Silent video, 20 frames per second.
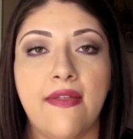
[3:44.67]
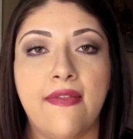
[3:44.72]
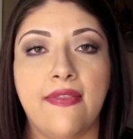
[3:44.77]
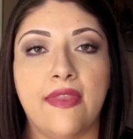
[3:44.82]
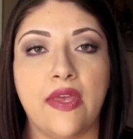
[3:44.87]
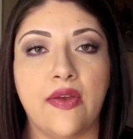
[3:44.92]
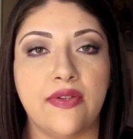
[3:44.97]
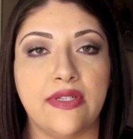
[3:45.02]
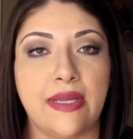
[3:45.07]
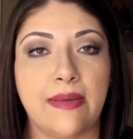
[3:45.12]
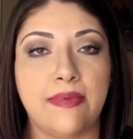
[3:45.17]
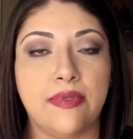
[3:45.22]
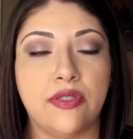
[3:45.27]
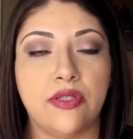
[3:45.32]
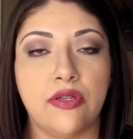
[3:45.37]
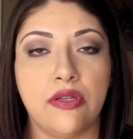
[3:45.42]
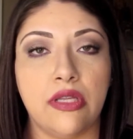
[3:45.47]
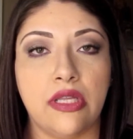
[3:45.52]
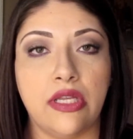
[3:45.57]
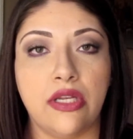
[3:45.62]
There's
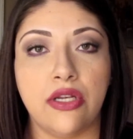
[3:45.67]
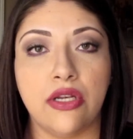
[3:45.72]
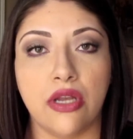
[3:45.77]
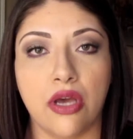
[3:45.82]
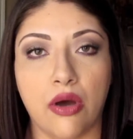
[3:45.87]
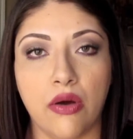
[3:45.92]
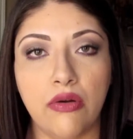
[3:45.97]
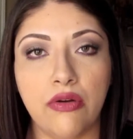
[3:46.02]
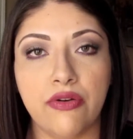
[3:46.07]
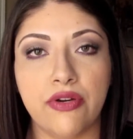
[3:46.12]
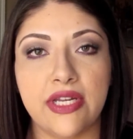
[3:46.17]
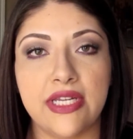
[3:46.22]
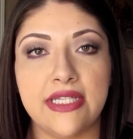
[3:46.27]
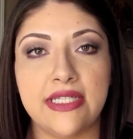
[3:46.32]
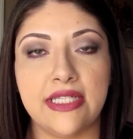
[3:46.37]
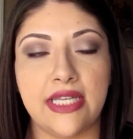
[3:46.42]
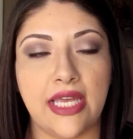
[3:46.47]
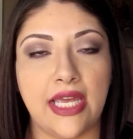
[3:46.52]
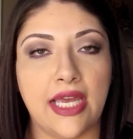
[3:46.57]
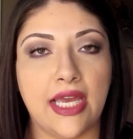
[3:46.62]
absolutely no
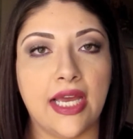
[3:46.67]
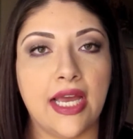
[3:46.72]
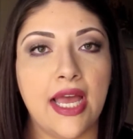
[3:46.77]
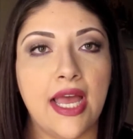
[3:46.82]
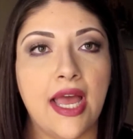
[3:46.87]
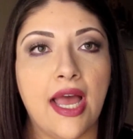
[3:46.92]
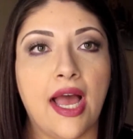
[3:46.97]
creasing.